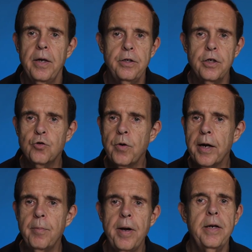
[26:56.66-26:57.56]
Just
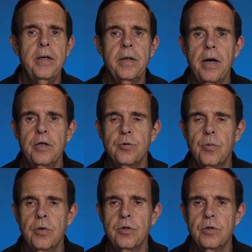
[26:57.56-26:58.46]
recommending to
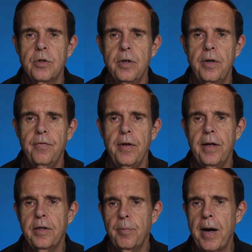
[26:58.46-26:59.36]
customers if they
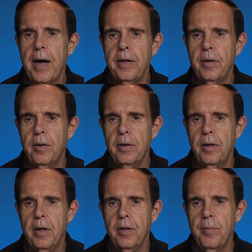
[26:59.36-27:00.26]
like to buy
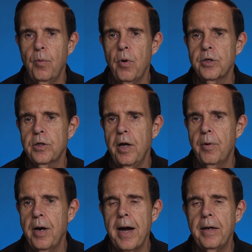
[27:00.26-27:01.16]
an unlimited wash club
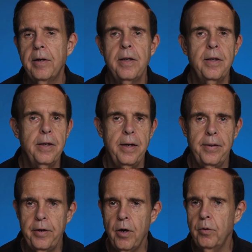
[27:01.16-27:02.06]
or not, and
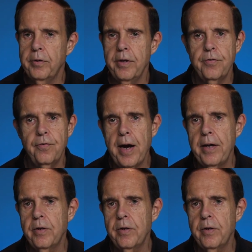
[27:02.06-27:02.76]
they don't, that's fine.